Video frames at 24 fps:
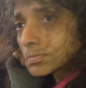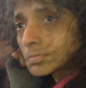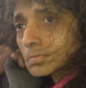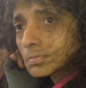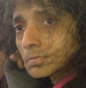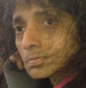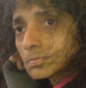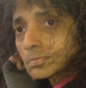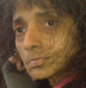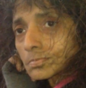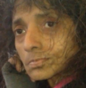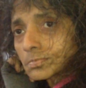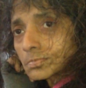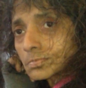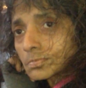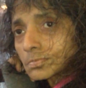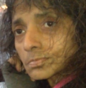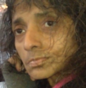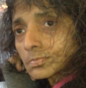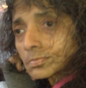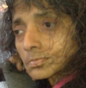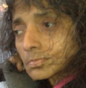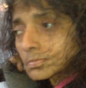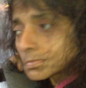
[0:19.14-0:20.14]
And
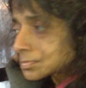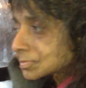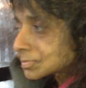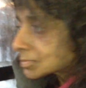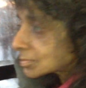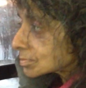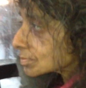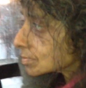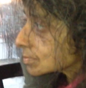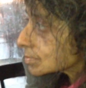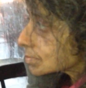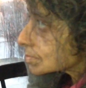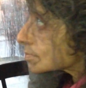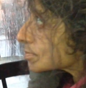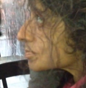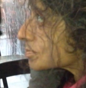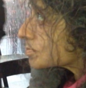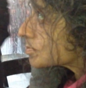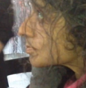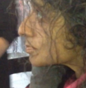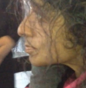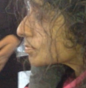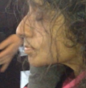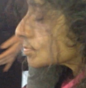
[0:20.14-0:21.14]
uh, thank
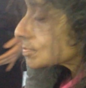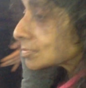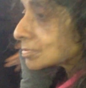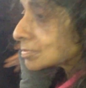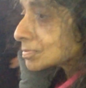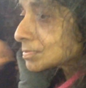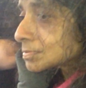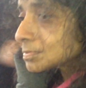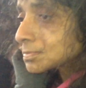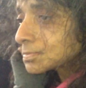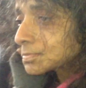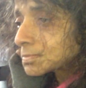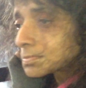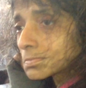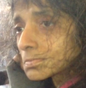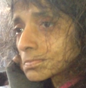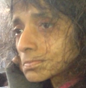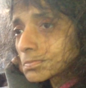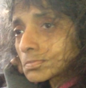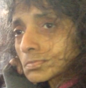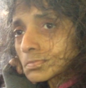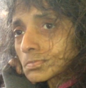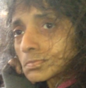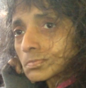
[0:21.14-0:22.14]
you very much. Cheers.
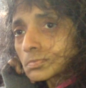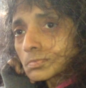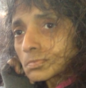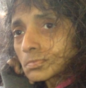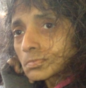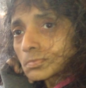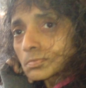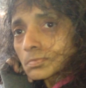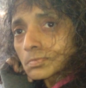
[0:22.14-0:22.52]
Thank you.